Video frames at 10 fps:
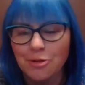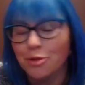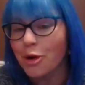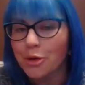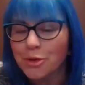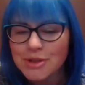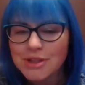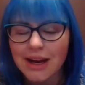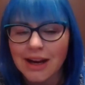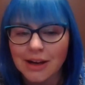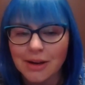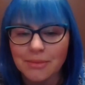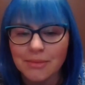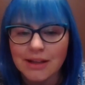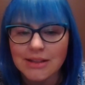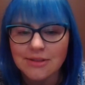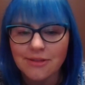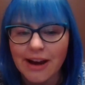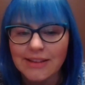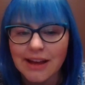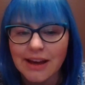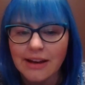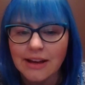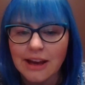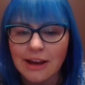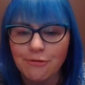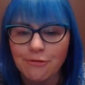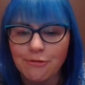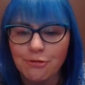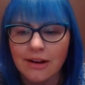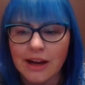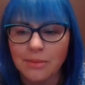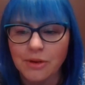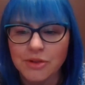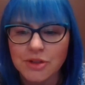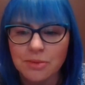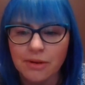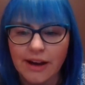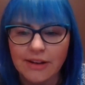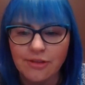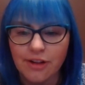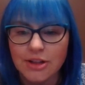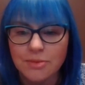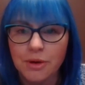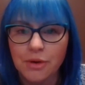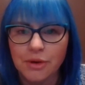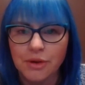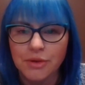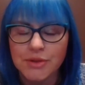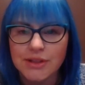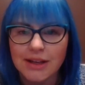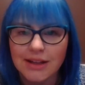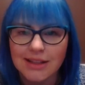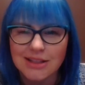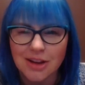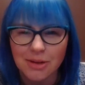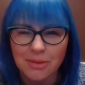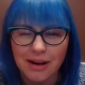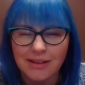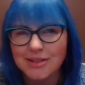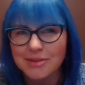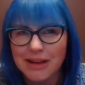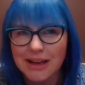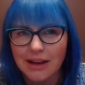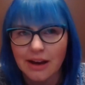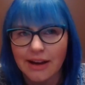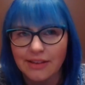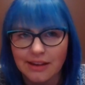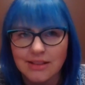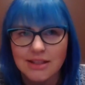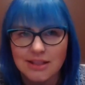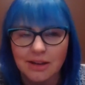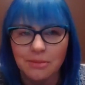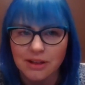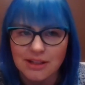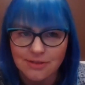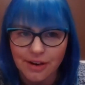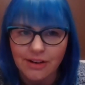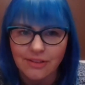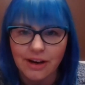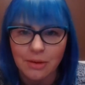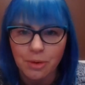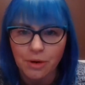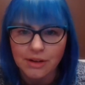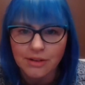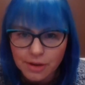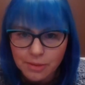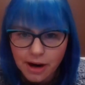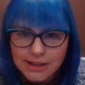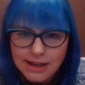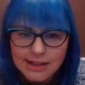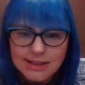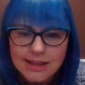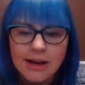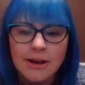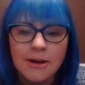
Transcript: grows, um, is the fact that if we are able to provide fresh produce, because it's all, to me, I think sustainability is very, very important for projects.